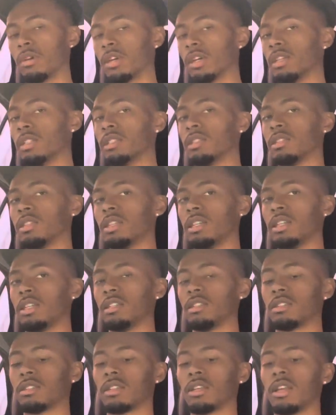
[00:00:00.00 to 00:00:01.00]
Cause
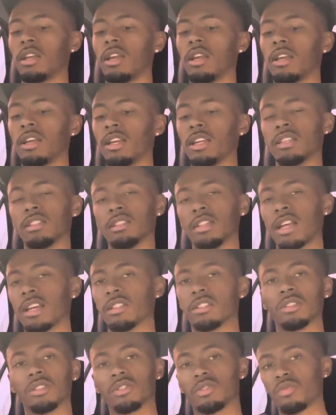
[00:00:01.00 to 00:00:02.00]
it's
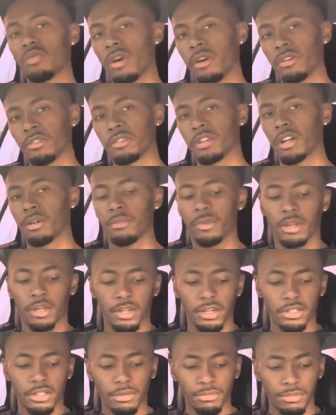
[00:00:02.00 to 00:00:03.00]
not just you out here trying to make
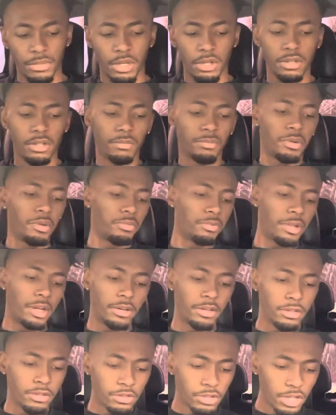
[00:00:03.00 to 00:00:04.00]
it. It's a billion people
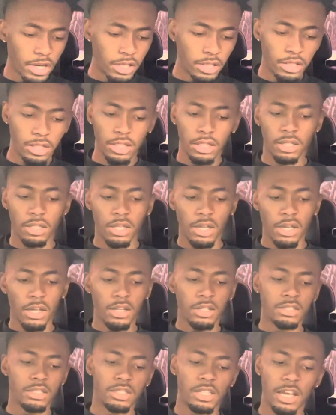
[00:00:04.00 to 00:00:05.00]
out here trying to get
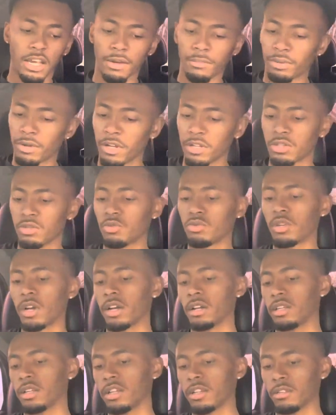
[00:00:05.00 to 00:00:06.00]
same place you're
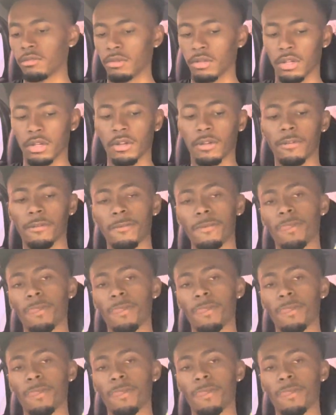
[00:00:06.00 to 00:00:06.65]
trying to get, man.